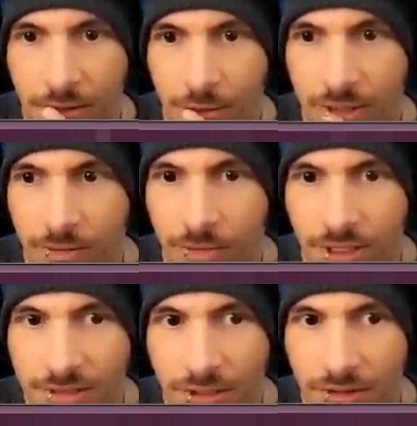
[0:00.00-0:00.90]
We're gonna
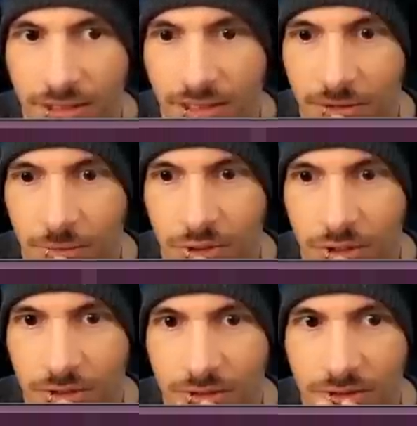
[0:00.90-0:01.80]
voluntarily give them
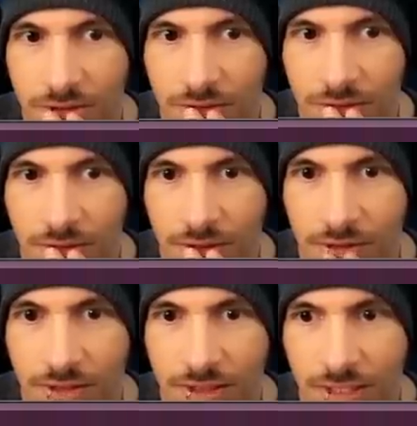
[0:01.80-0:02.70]
turns so
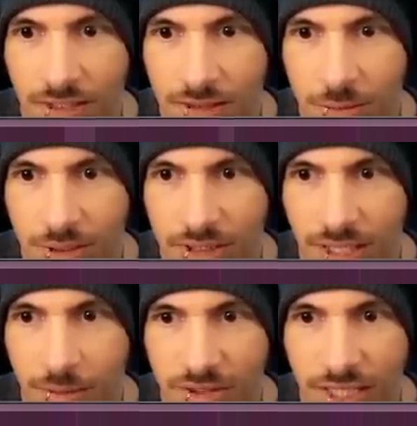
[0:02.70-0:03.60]
that they take a little bit of
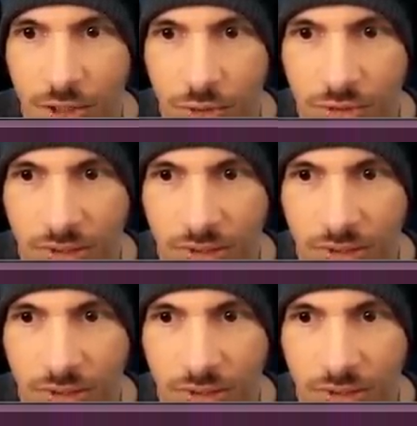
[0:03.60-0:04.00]
damage. They do.